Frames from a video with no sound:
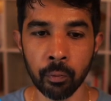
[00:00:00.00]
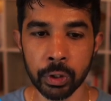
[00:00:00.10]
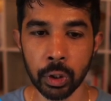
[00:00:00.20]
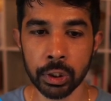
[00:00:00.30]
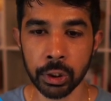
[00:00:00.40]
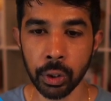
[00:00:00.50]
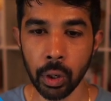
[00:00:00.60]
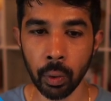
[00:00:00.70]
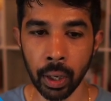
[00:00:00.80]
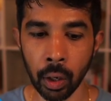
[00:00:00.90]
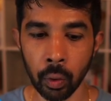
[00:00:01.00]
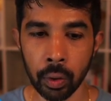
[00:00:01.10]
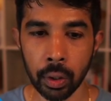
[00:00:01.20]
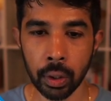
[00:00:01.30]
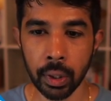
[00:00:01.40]
Visual Studio
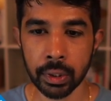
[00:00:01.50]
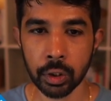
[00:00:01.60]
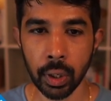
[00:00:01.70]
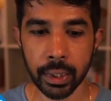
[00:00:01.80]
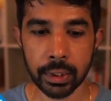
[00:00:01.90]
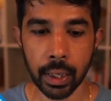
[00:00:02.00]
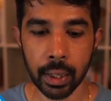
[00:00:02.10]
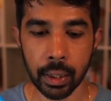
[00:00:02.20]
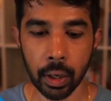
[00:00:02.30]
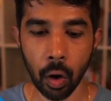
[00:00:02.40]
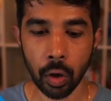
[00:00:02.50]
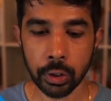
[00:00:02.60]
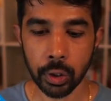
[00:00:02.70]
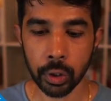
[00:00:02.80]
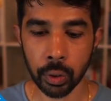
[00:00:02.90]
alone. So let's
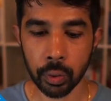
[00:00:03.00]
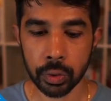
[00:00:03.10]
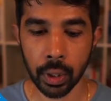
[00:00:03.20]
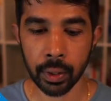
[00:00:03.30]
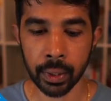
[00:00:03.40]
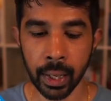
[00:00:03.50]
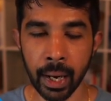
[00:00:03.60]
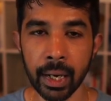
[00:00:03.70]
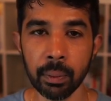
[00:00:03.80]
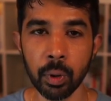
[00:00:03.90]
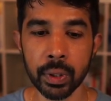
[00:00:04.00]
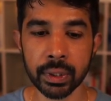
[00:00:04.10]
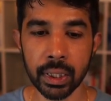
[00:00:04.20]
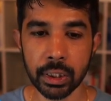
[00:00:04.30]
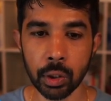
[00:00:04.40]
also use the AWS
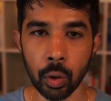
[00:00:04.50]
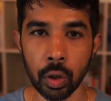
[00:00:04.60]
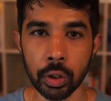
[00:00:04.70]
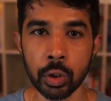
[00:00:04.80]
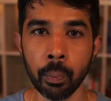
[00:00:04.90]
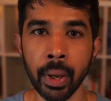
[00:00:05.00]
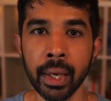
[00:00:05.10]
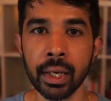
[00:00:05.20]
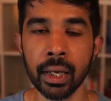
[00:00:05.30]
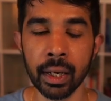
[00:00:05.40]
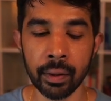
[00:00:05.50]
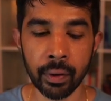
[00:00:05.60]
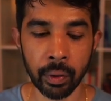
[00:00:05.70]
console to make another